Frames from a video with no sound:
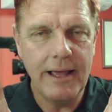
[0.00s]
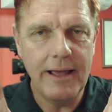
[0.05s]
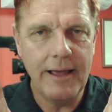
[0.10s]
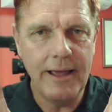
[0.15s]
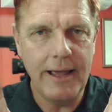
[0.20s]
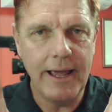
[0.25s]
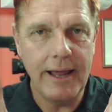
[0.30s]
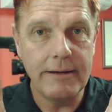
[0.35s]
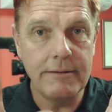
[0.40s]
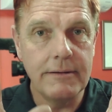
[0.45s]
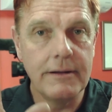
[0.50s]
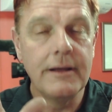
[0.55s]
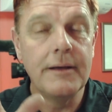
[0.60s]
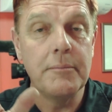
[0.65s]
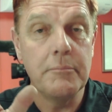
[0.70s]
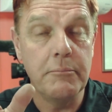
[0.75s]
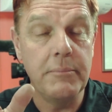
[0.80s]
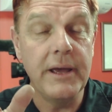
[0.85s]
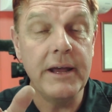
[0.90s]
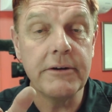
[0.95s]
And
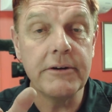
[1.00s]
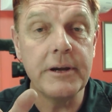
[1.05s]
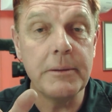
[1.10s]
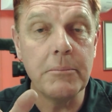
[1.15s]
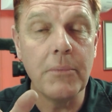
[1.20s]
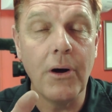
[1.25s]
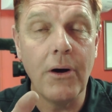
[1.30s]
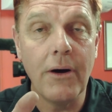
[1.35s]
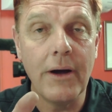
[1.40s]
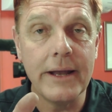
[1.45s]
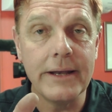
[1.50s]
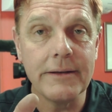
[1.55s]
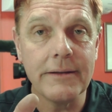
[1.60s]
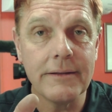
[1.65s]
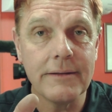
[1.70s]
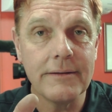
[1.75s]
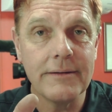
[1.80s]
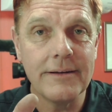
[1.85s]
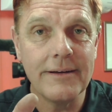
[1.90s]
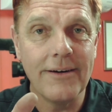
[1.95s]
bear in mind,
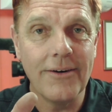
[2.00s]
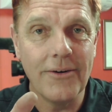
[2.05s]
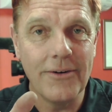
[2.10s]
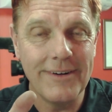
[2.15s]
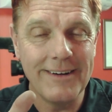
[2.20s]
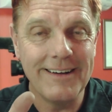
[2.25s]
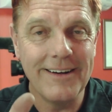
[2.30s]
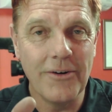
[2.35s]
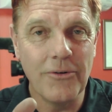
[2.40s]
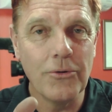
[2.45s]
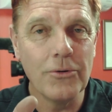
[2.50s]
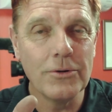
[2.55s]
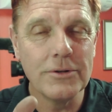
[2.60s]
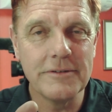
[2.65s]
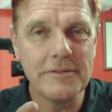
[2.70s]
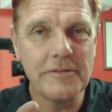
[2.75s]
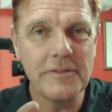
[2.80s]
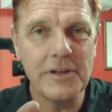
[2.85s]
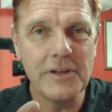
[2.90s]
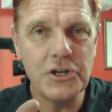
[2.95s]
all
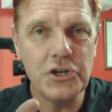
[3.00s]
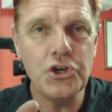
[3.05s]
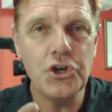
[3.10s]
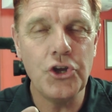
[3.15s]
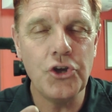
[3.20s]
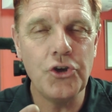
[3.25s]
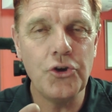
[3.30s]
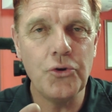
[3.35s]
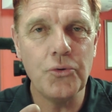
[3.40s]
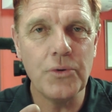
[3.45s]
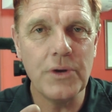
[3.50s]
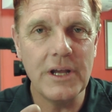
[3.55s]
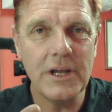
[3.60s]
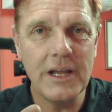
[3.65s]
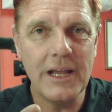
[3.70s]
of the new